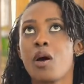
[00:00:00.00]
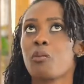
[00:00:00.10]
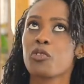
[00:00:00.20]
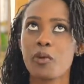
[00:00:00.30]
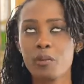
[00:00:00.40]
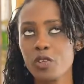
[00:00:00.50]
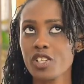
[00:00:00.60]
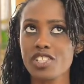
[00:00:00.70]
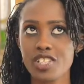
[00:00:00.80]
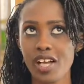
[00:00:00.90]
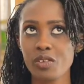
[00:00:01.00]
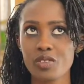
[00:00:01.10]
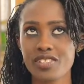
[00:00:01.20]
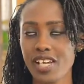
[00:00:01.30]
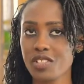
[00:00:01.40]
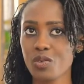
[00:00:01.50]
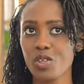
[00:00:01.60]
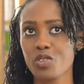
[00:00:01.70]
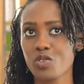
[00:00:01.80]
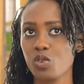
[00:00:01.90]
most probably your child will start
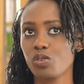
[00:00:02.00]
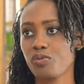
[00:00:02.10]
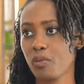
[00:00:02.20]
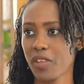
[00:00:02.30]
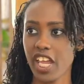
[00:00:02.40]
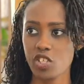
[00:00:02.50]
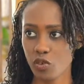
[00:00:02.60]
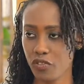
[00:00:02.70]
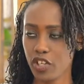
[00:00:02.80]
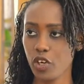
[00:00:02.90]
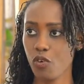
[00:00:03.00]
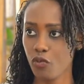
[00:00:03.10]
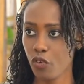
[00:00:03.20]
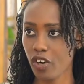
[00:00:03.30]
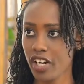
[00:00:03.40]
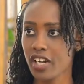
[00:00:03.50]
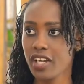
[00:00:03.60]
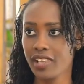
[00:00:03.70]
going to school from the age of 3 or 4, mm-hmm.